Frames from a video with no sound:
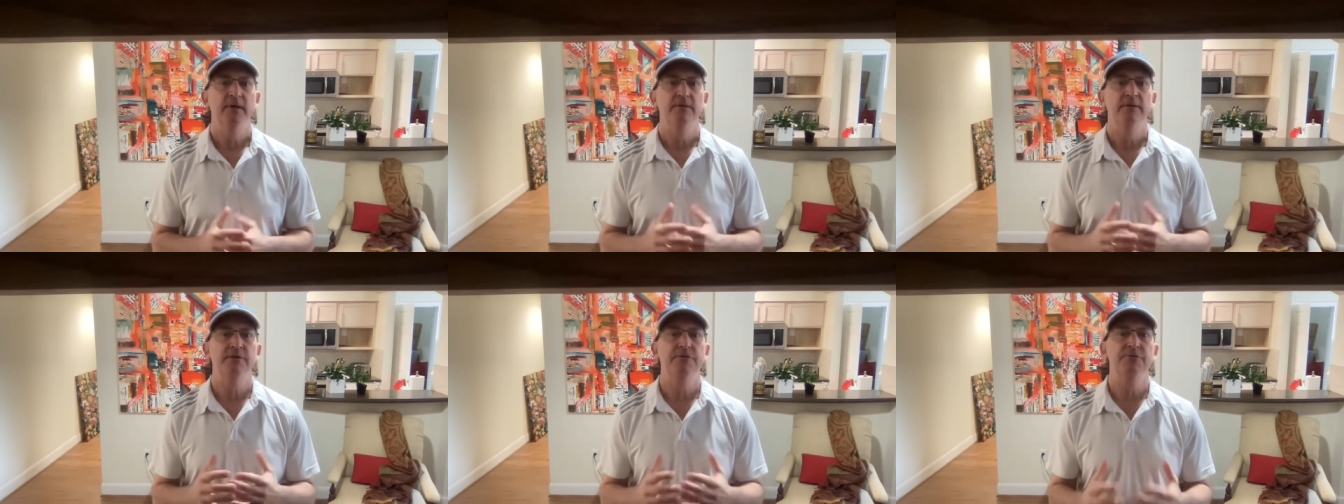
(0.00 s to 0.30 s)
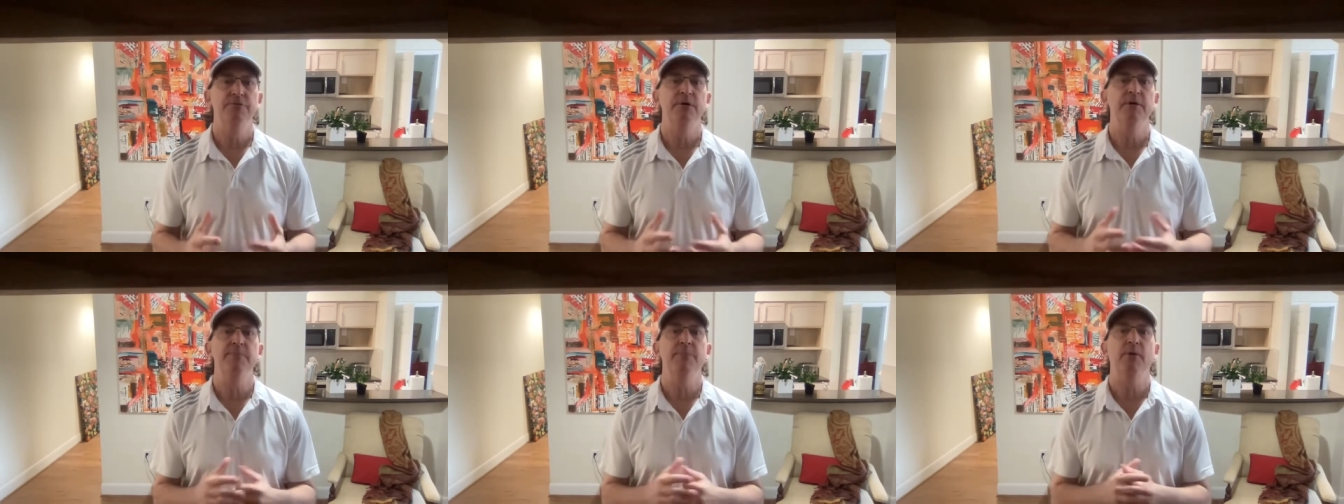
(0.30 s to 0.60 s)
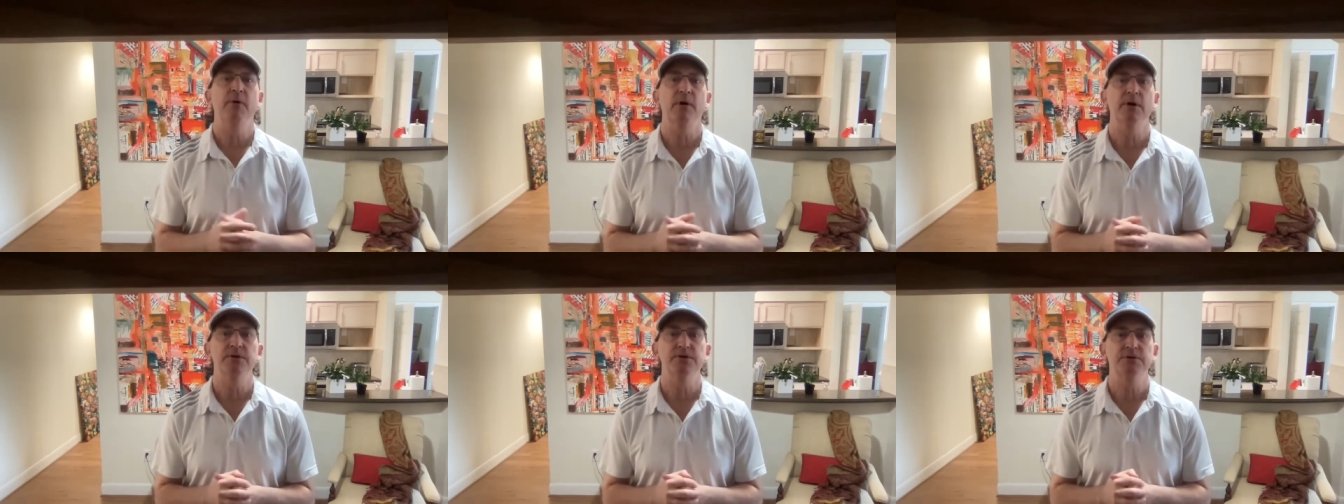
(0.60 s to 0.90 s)
The three
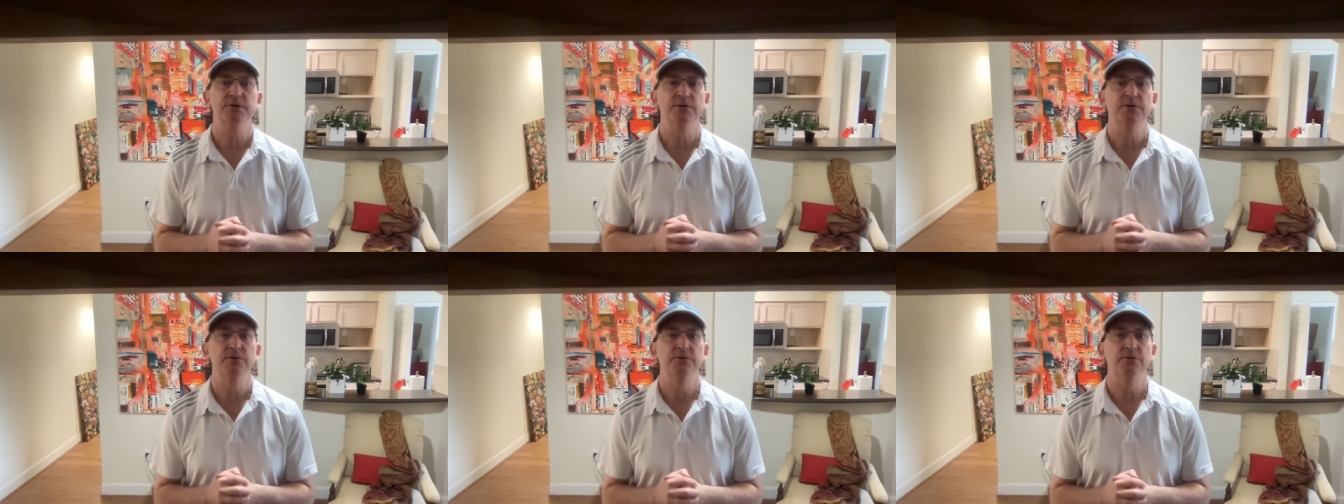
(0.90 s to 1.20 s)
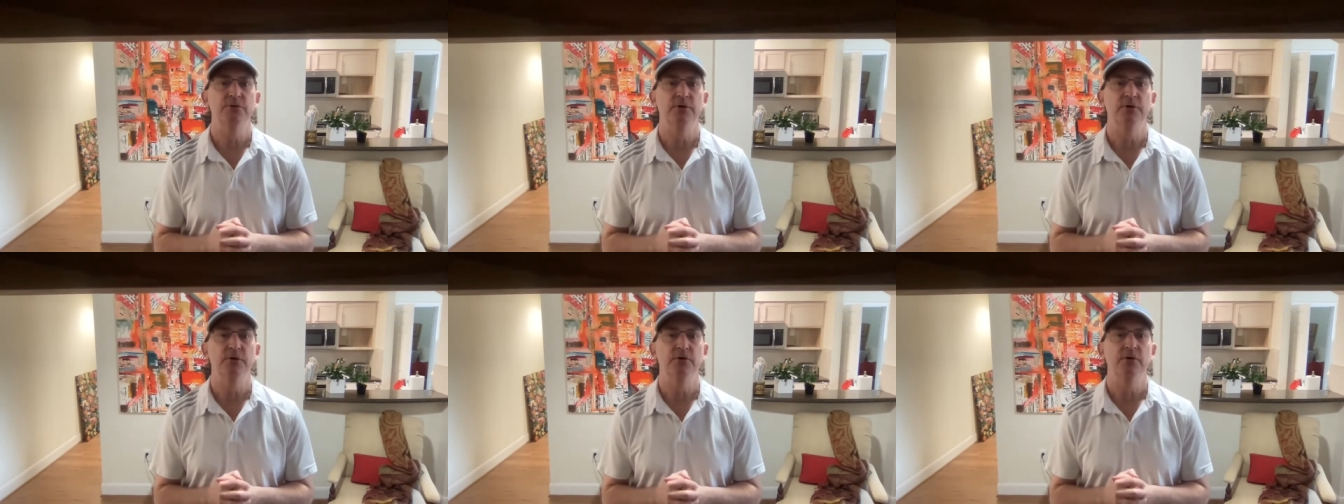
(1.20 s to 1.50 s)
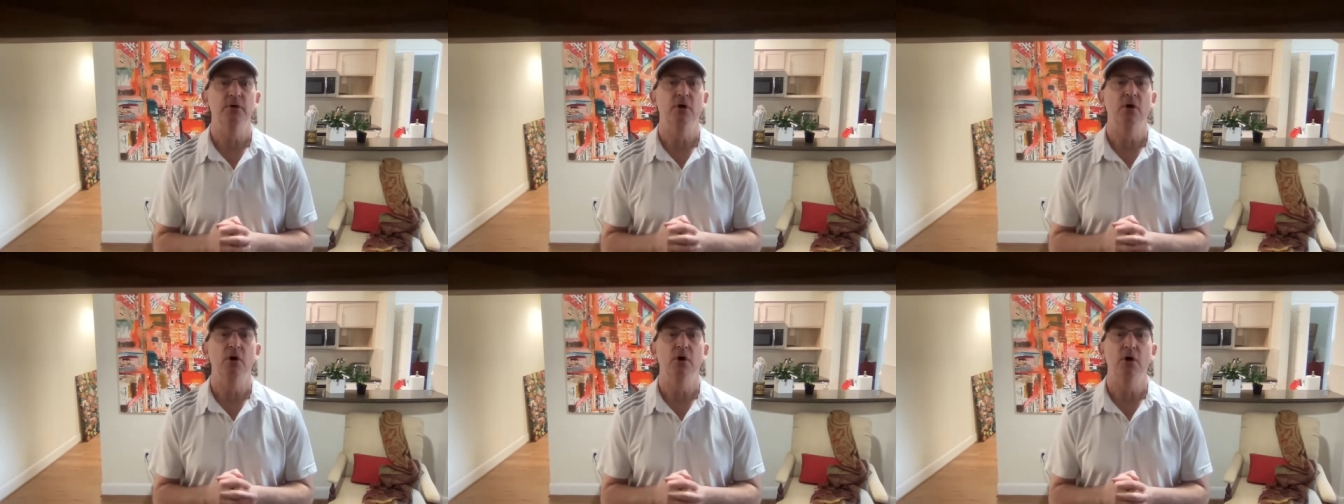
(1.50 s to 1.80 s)
parts of the
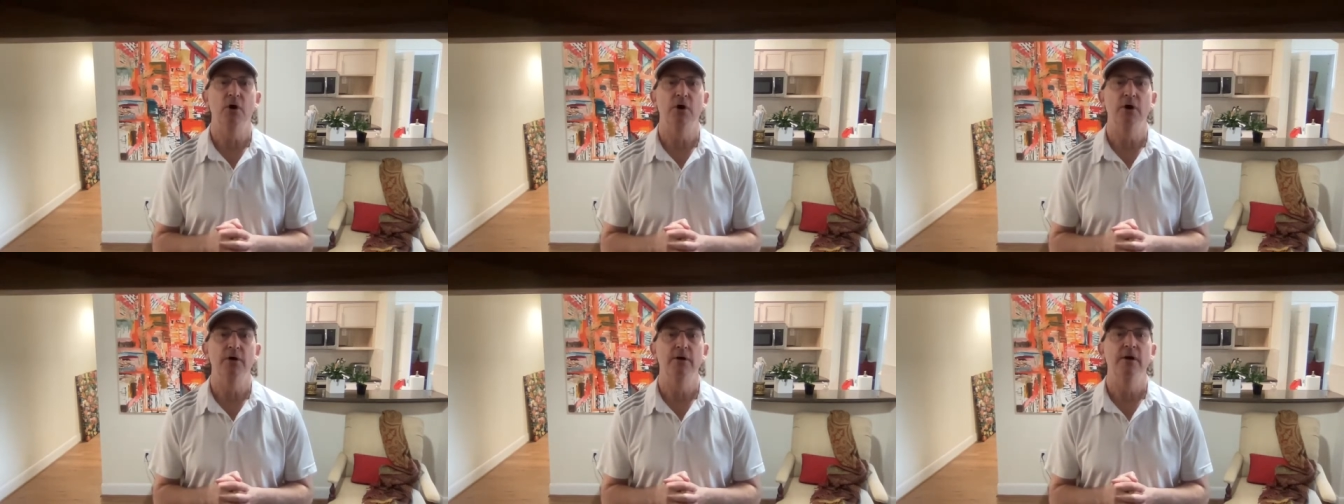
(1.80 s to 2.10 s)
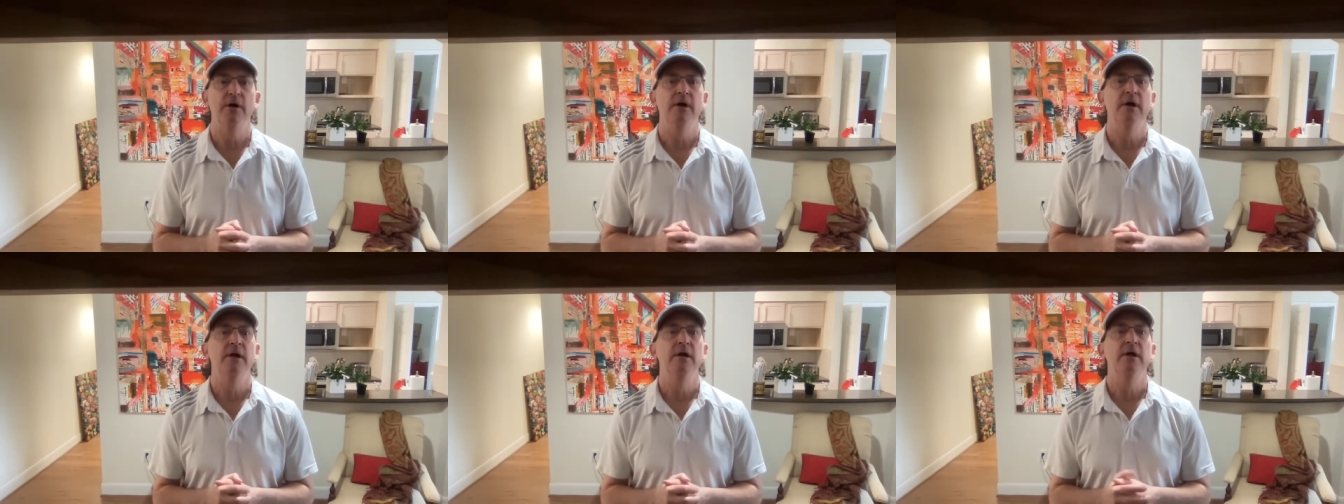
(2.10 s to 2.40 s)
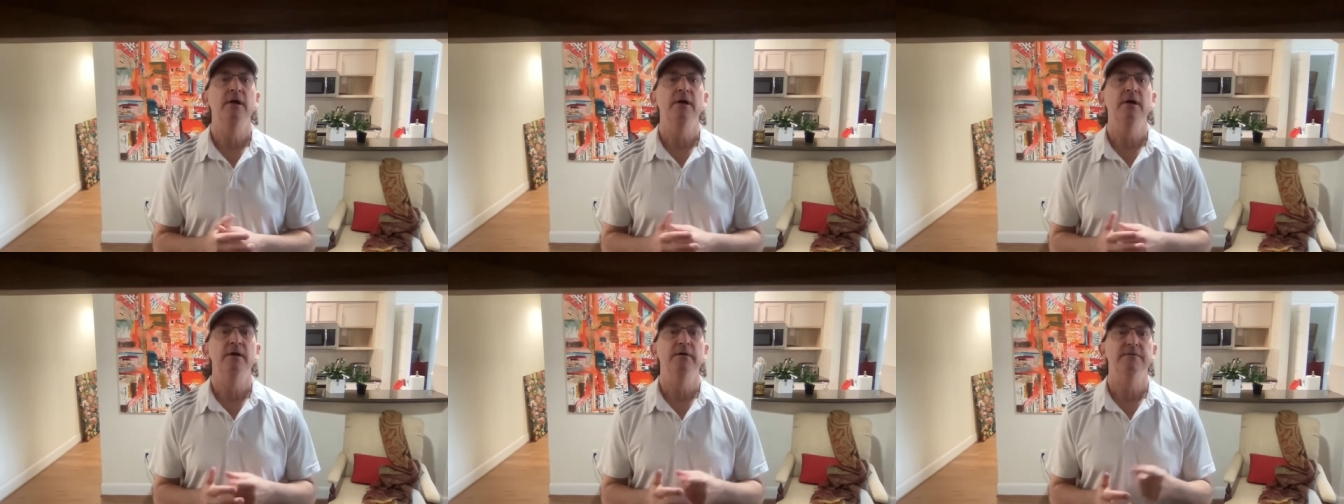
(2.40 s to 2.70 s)
drill are
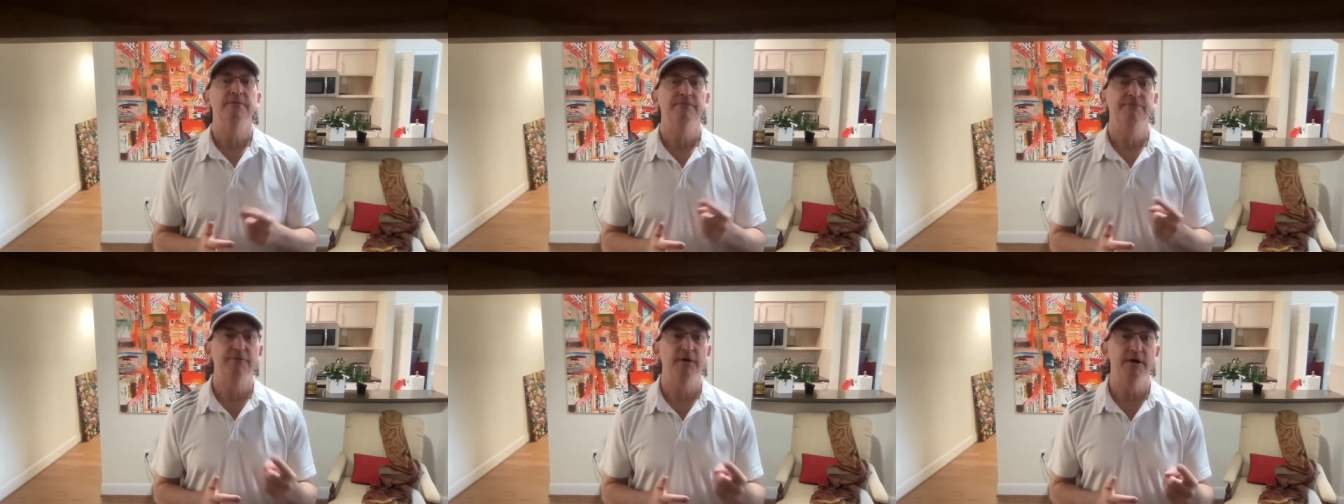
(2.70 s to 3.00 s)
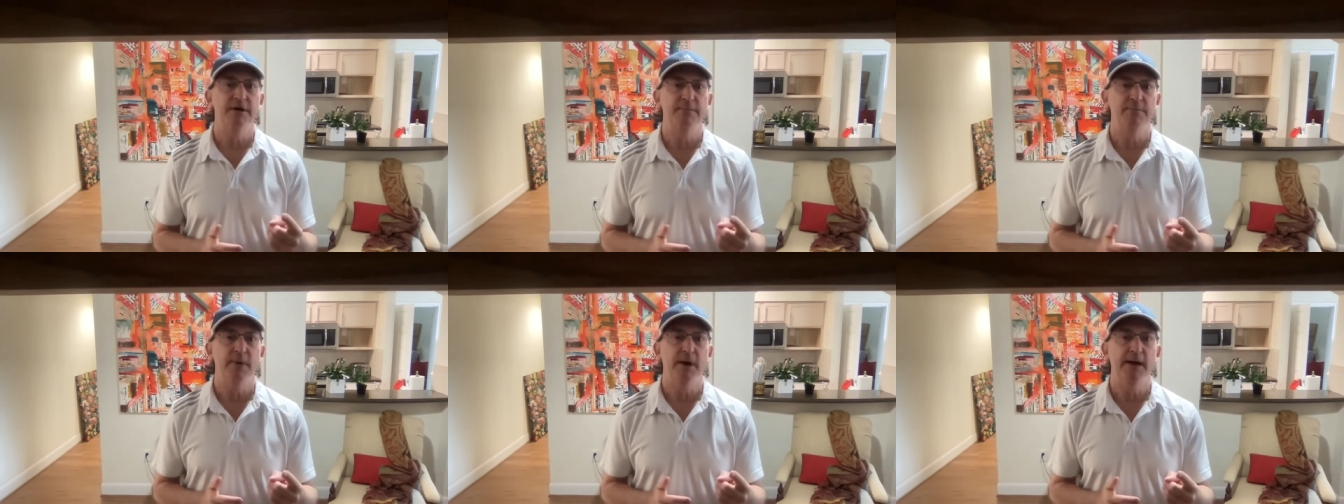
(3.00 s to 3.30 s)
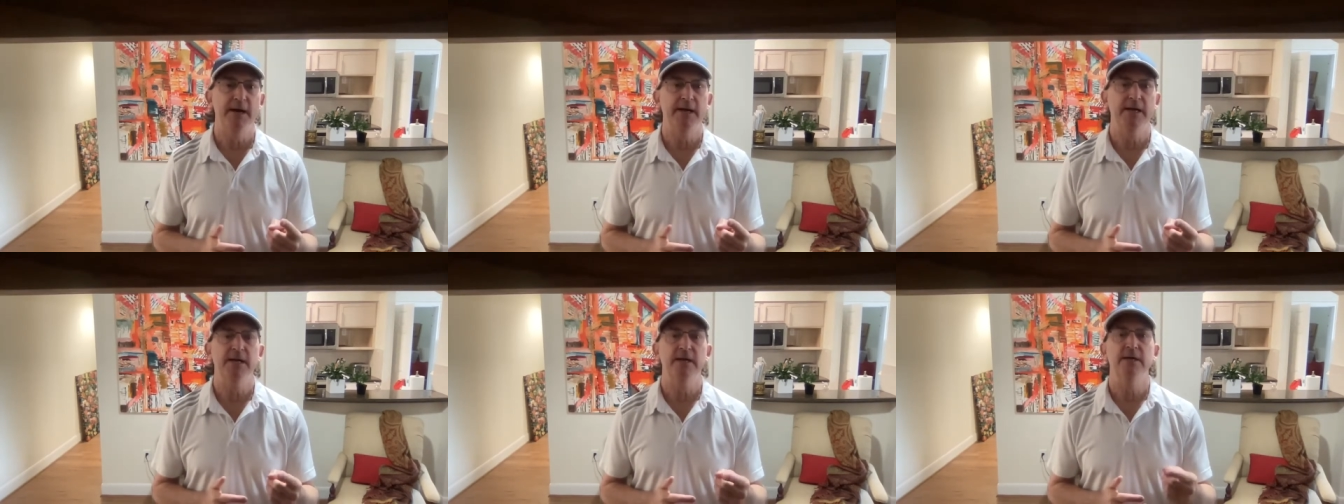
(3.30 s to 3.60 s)
front
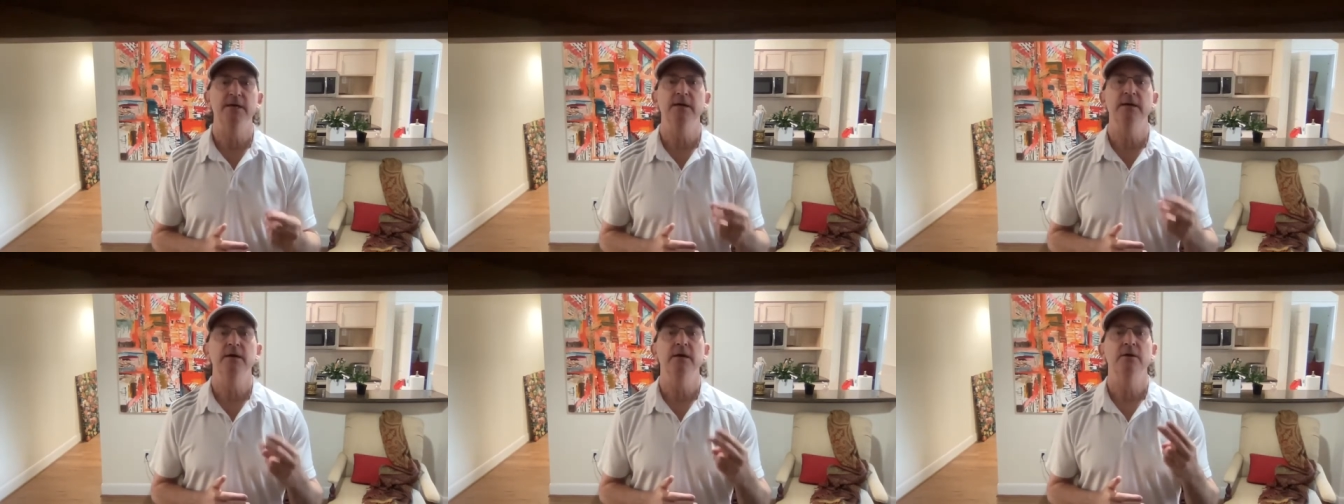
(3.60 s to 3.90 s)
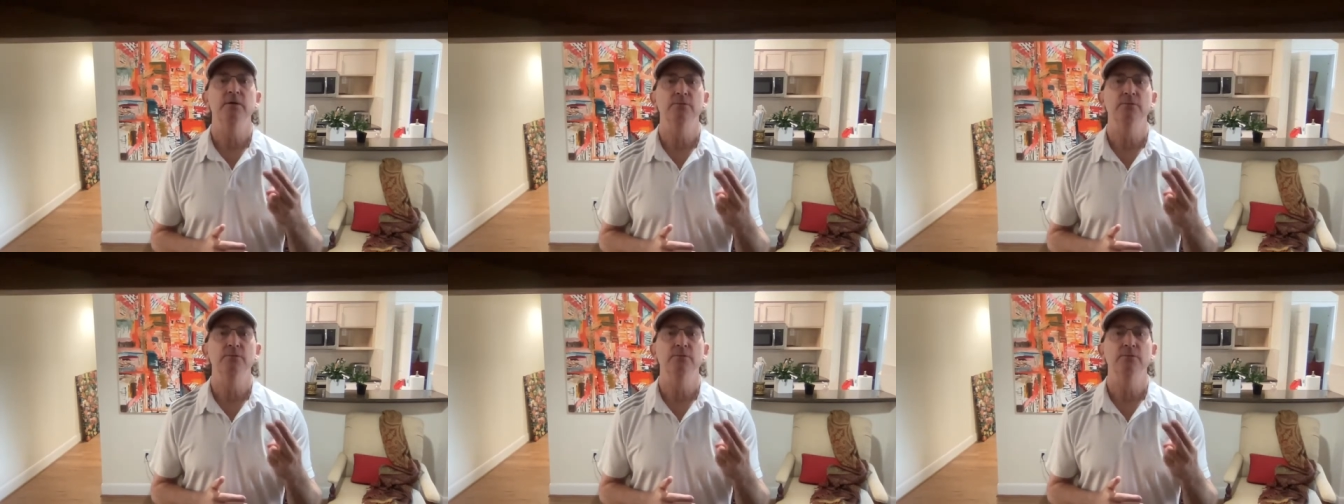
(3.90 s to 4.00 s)
Mikan,